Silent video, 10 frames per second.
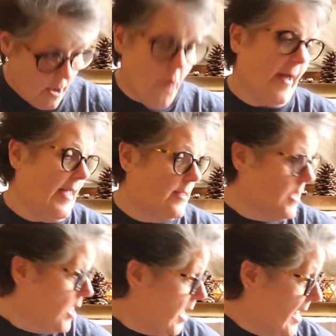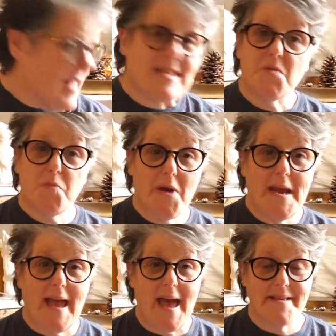Okay.
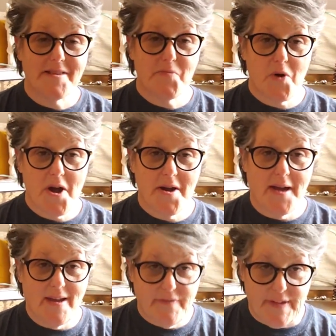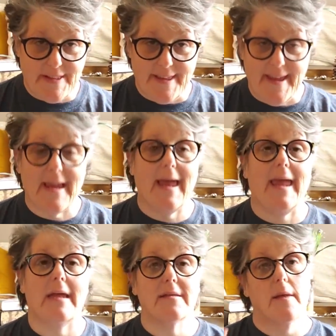Spring has sprung, I feel like,
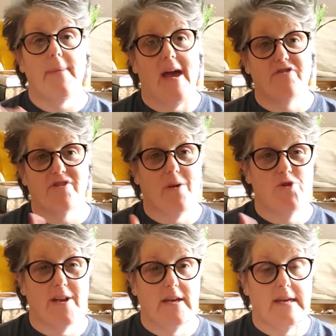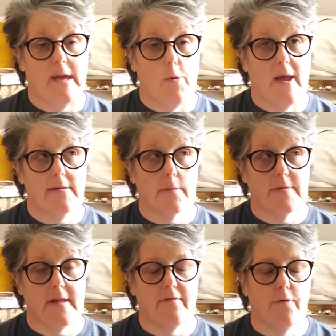and St. Patrick's Day, which I need to go get some
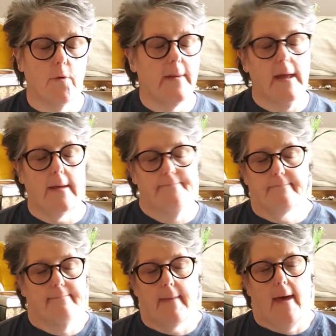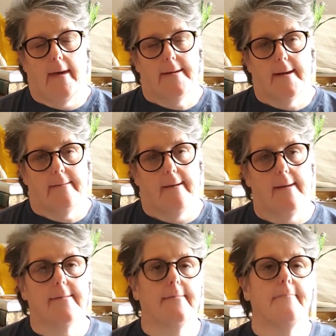stuff for, but I
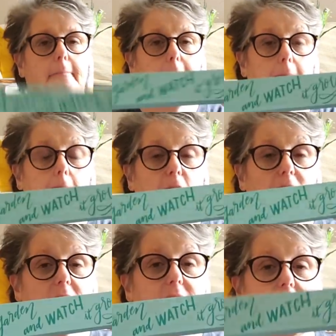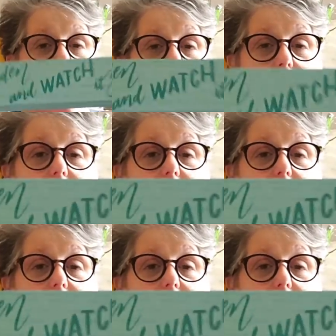digress. Look at this sign, guys.